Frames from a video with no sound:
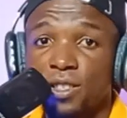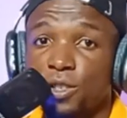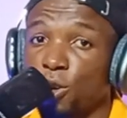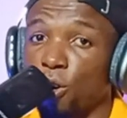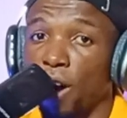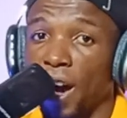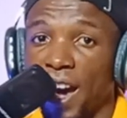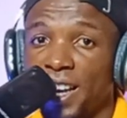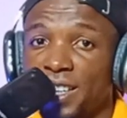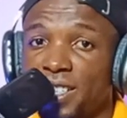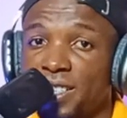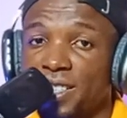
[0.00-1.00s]
Your
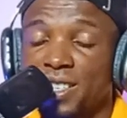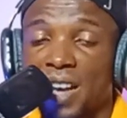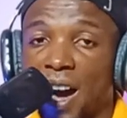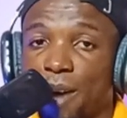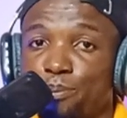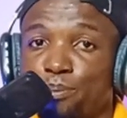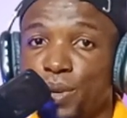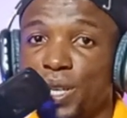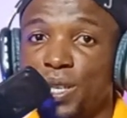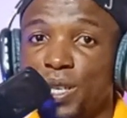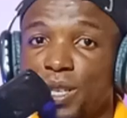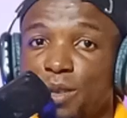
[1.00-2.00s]
earnings are
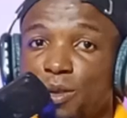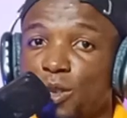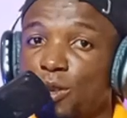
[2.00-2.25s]
being